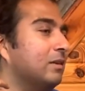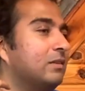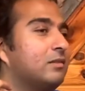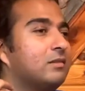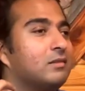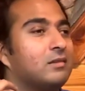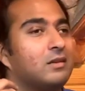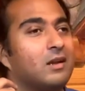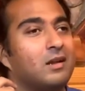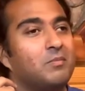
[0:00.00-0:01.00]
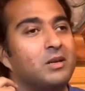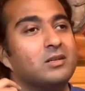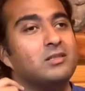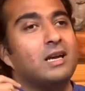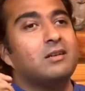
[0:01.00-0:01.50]
right?
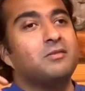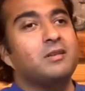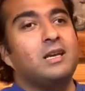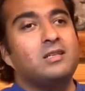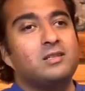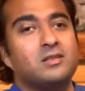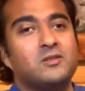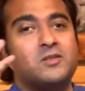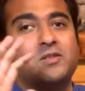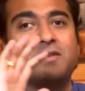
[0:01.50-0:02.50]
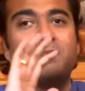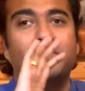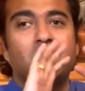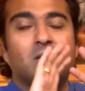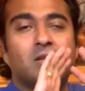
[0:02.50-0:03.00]
Because that creates this,
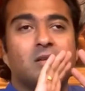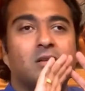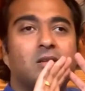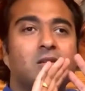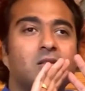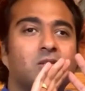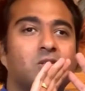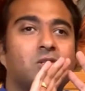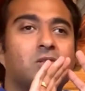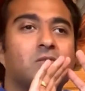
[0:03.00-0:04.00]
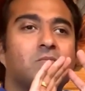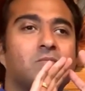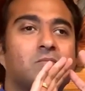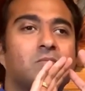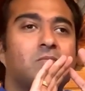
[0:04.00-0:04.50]
this,
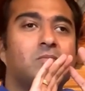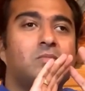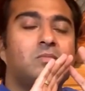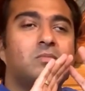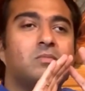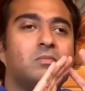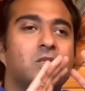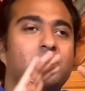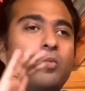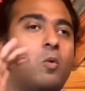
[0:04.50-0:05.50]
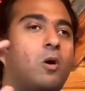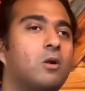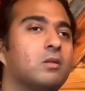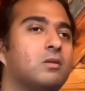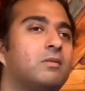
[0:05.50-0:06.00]
this
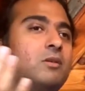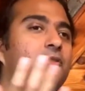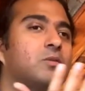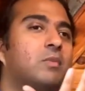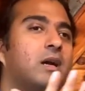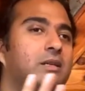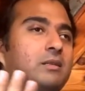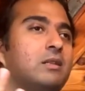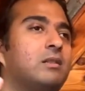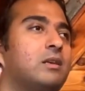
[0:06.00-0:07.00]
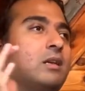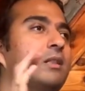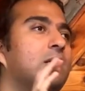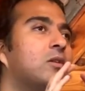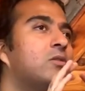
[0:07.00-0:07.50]
wall around your mind in
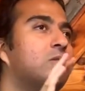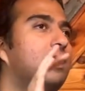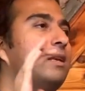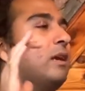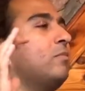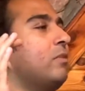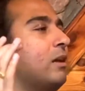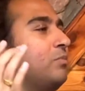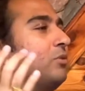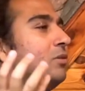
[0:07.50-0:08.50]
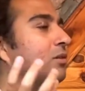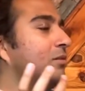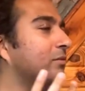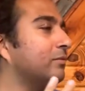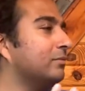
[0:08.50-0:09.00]
thinking that, oh, I am that
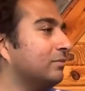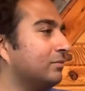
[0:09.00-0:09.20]
person.